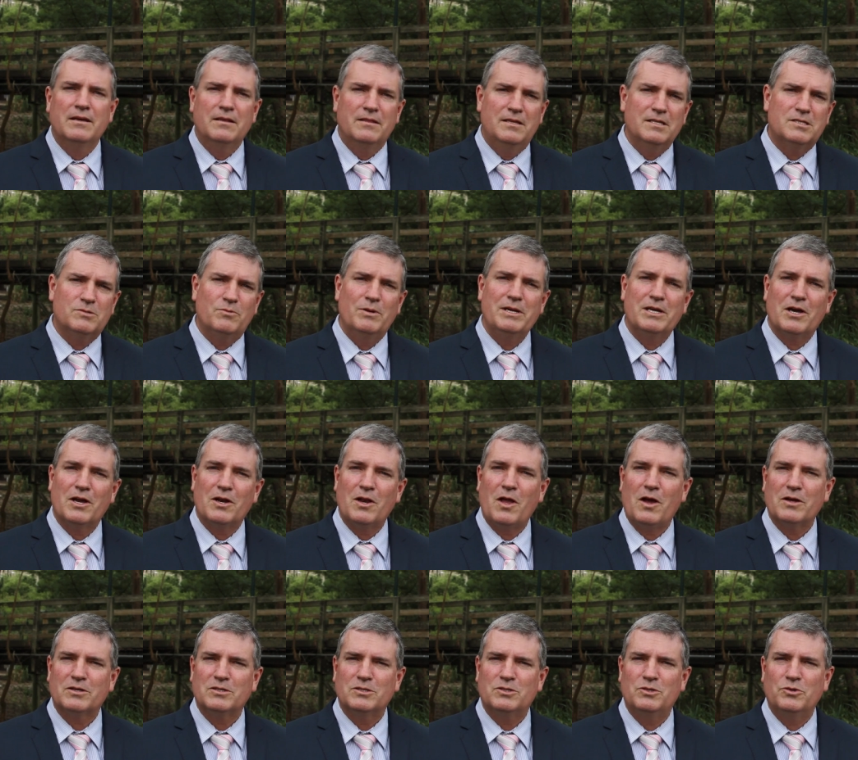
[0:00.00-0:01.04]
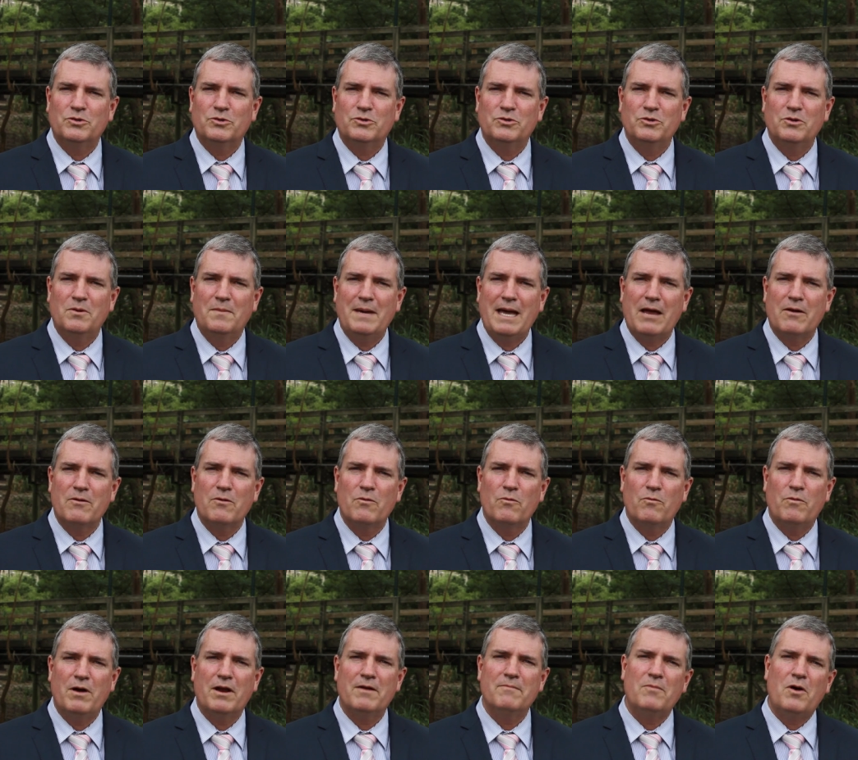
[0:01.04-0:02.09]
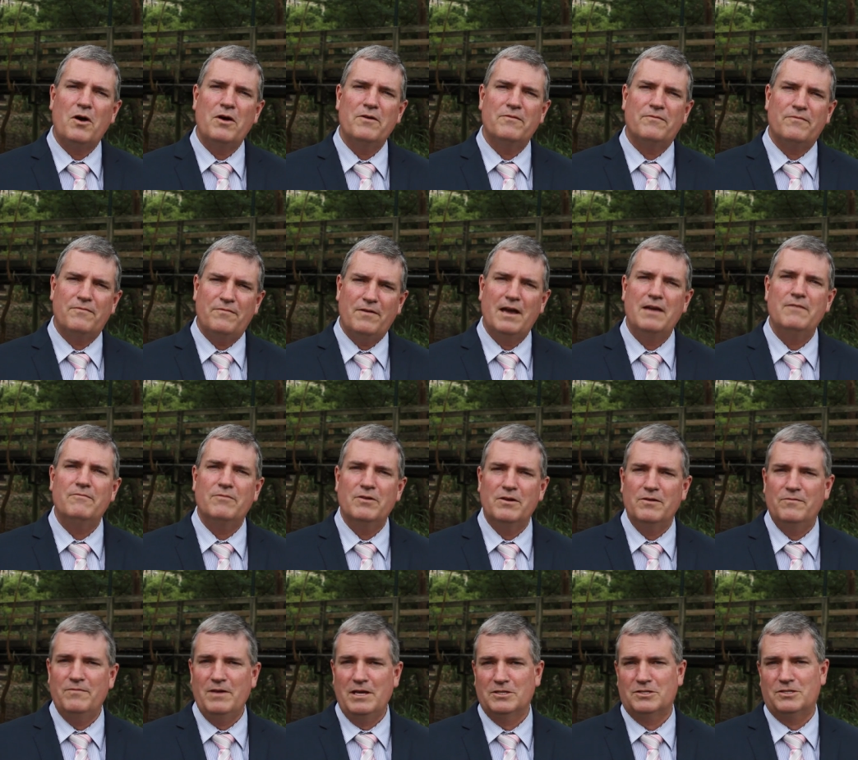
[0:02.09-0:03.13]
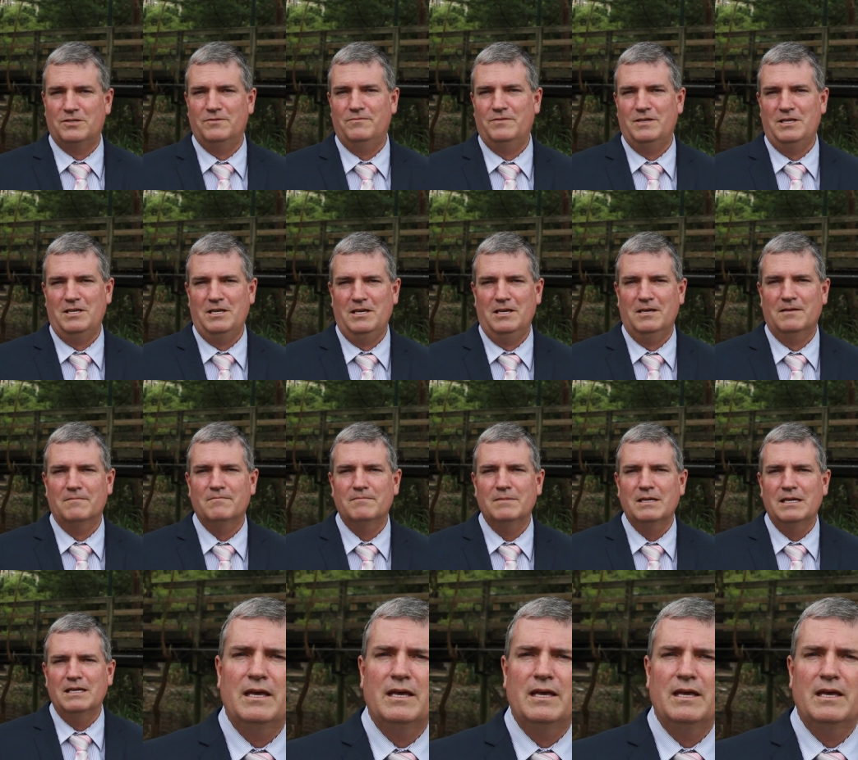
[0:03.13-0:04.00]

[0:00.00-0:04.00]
This week I'd like to talk to you about one of my favourite events of the year,